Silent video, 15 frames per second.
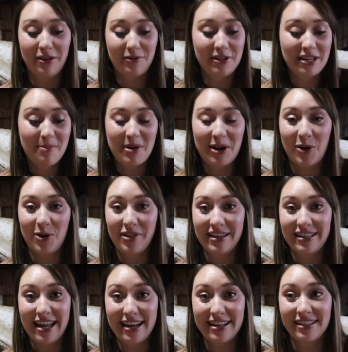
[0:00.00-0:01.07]
Every time I go to the
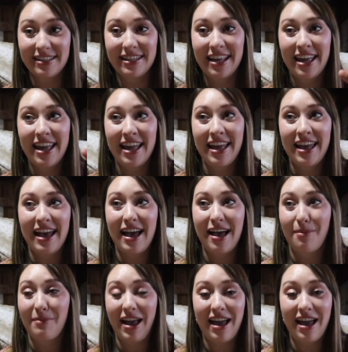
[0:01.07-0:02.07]
dentist, um,